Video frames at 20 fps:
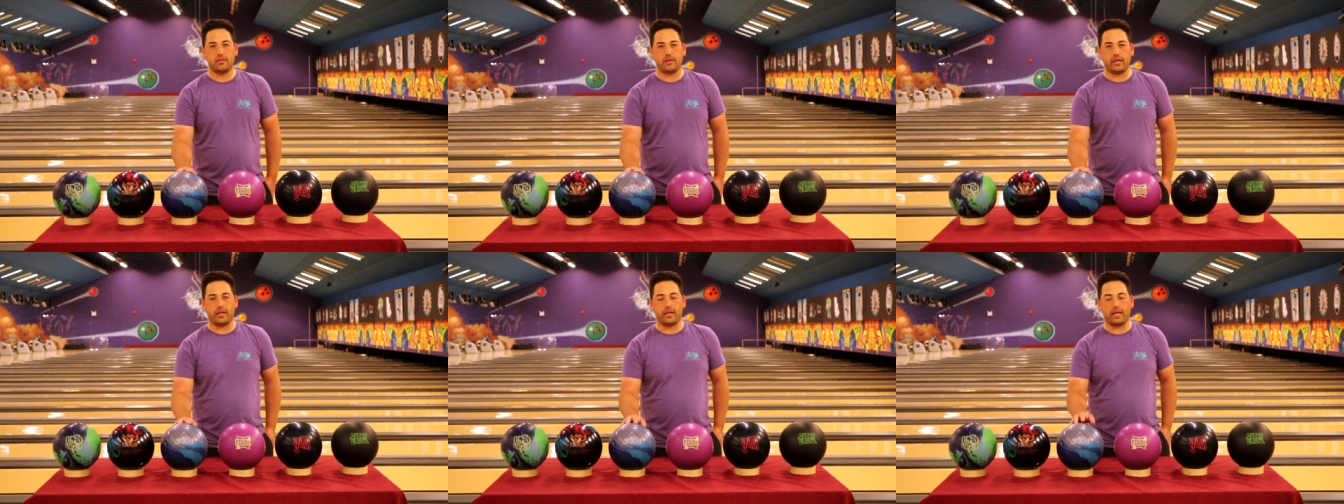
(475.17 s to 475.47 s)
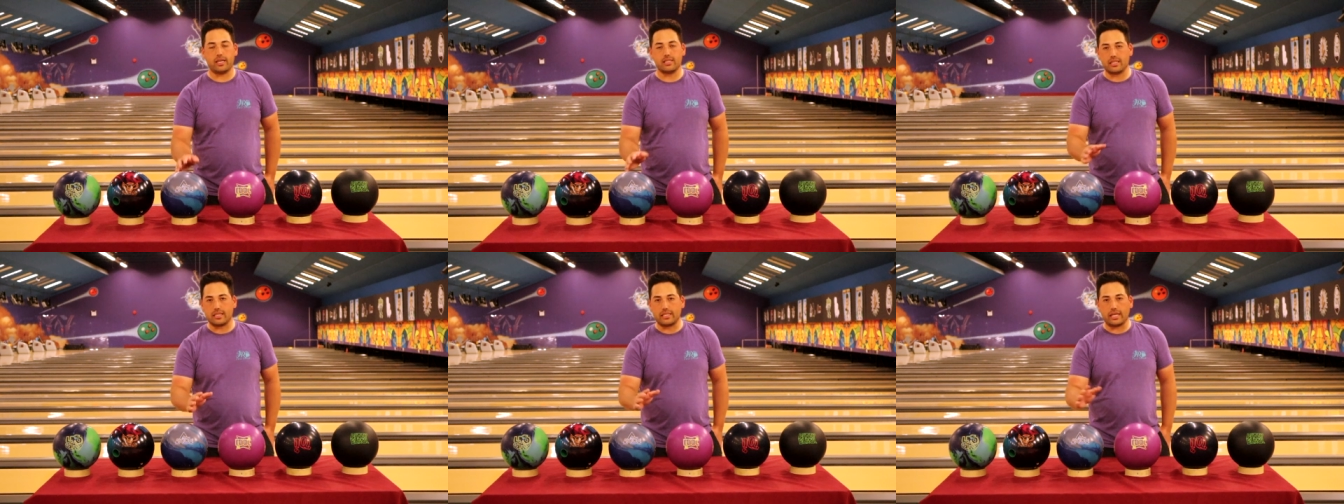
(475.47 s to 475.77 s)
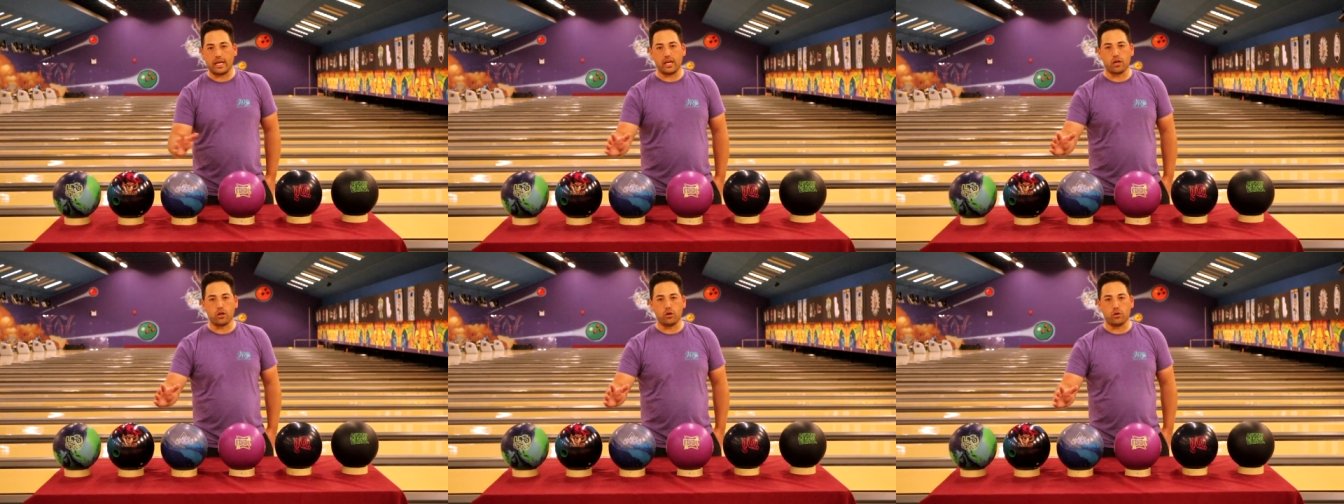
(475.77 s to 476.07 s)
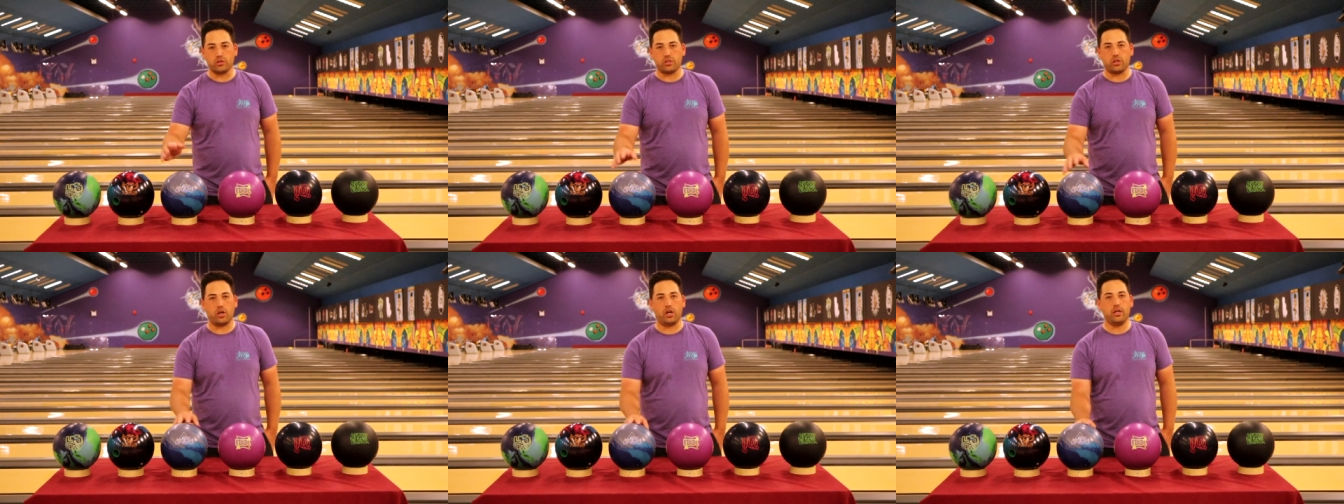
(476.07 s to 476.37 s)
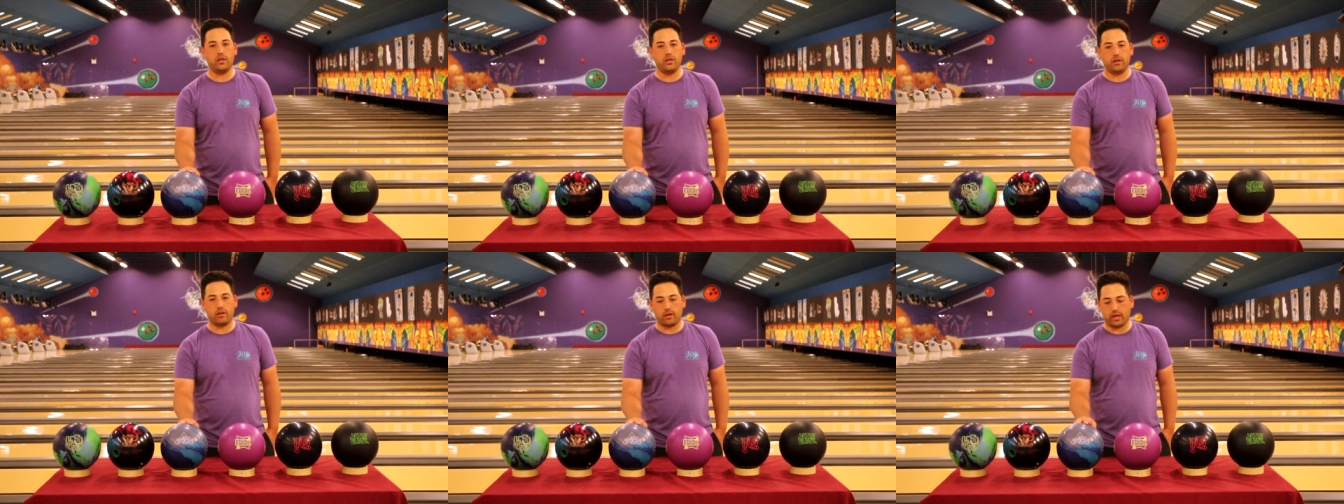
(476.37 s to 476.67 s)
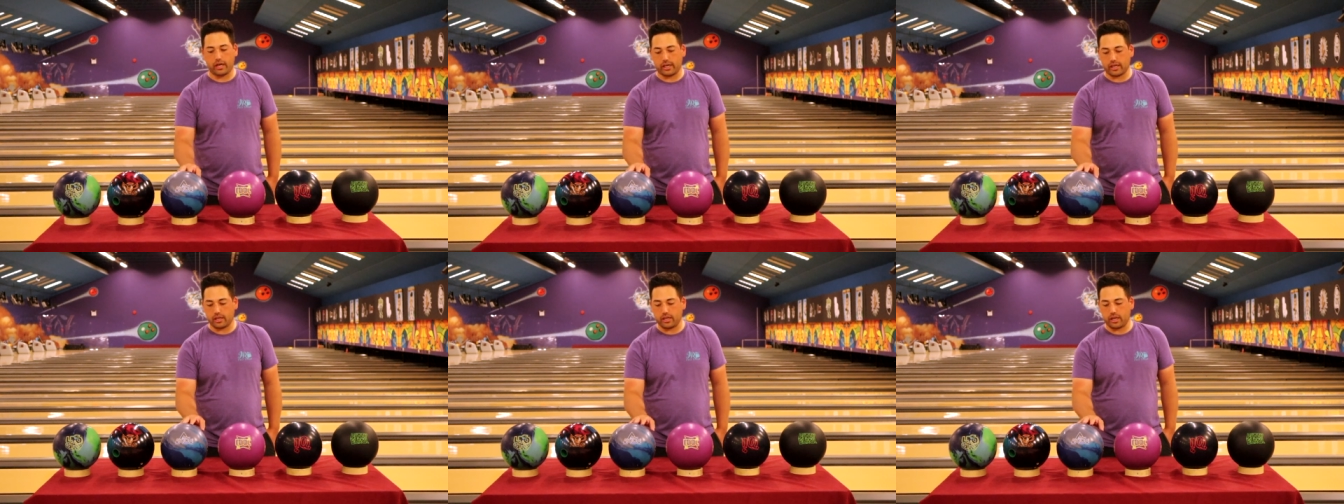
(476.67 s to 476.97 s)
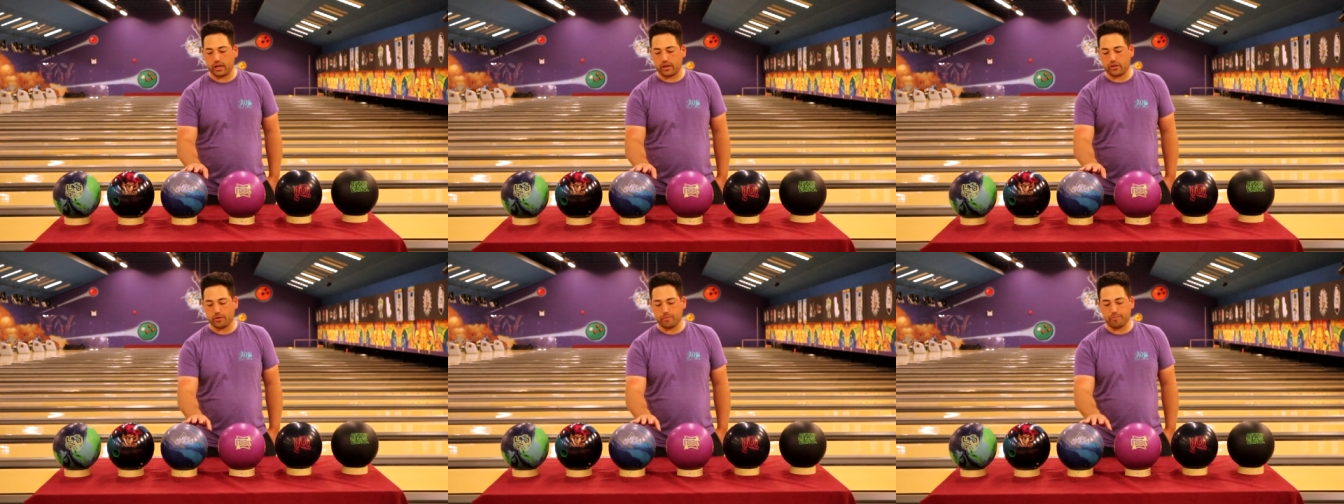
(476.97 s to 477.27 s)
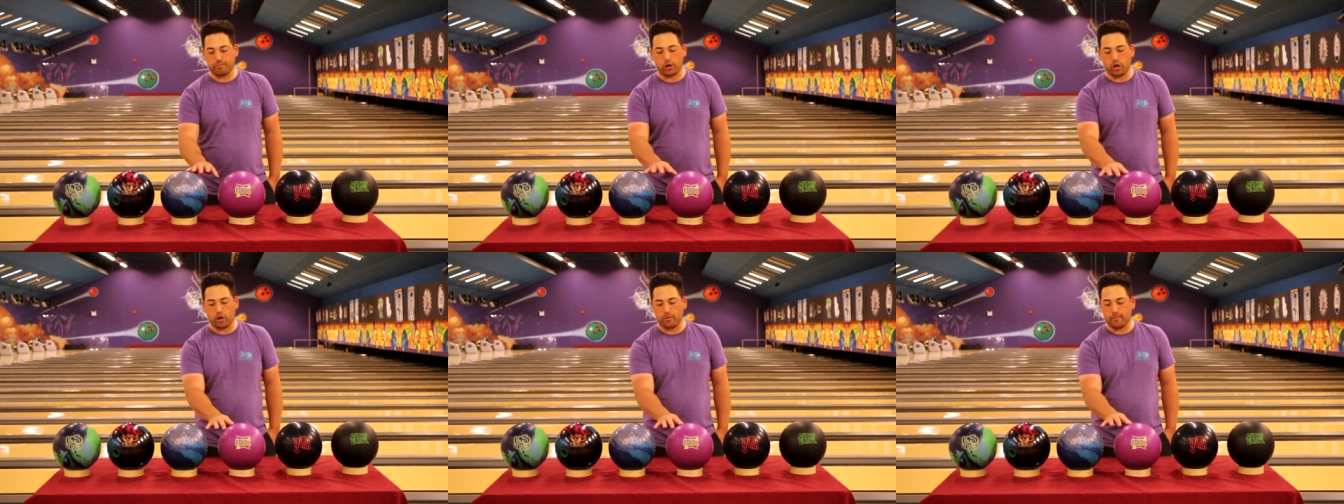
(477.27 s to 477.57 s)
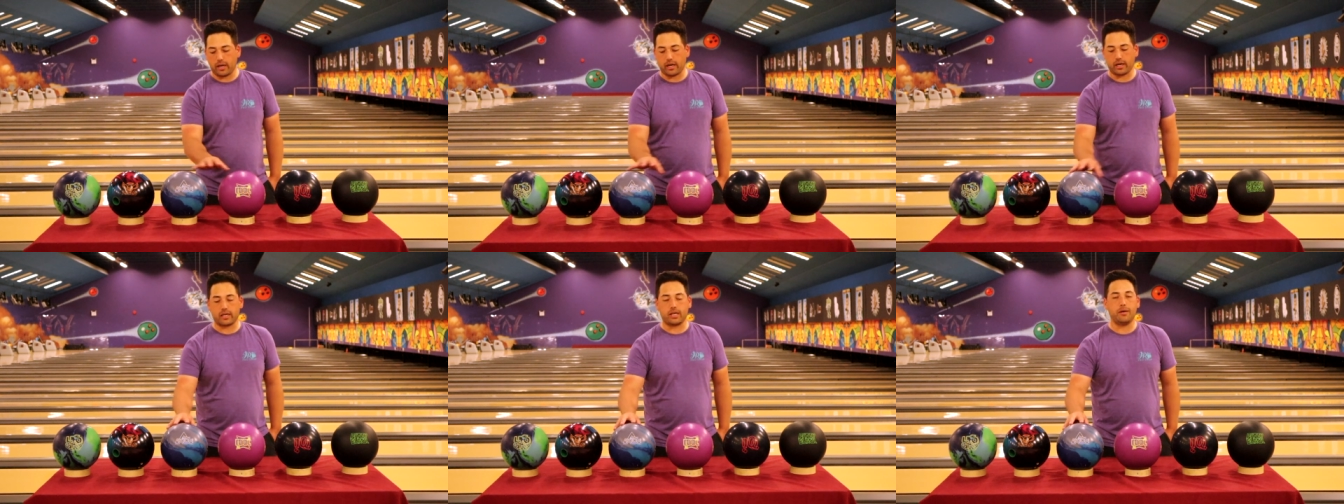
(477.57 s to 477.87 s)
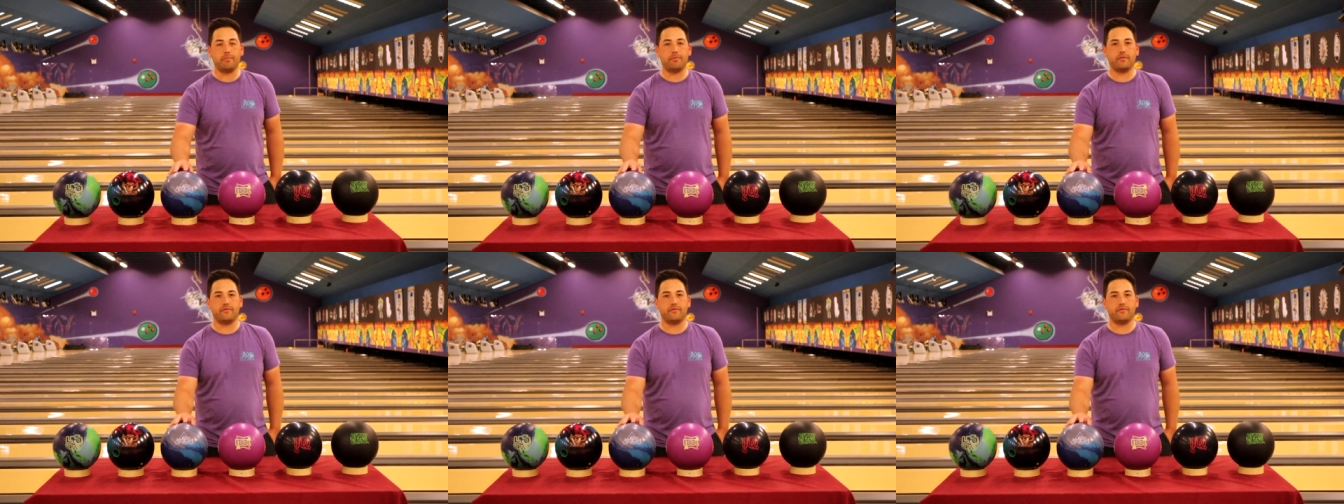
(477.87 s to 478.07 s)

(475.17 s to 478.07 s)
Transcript: And as the day goes on, I can either ball back up